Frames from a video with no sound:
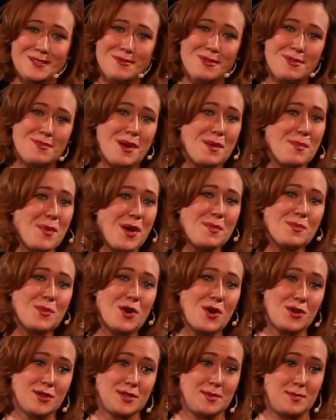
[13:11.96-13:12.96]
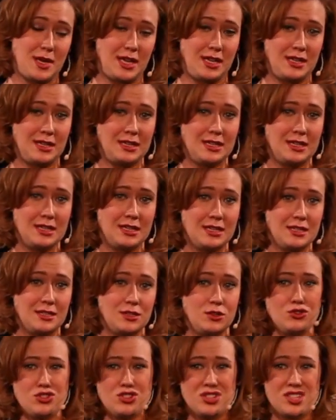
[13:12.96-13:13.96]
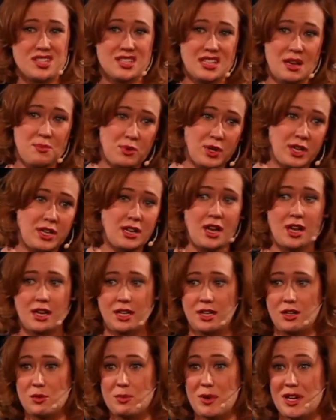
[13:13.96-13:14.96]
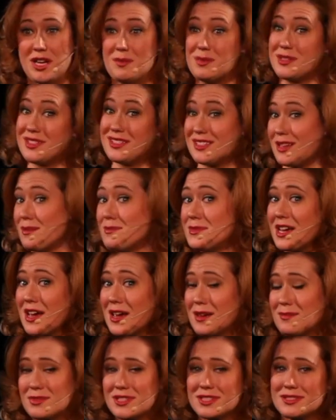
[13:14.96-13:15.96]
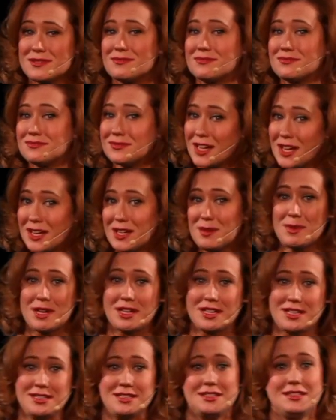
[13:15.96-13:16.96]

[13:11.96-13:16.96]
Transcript: what my mom calls me. Usually separate, Honey or Bunny, but sometimes Honey Bunny.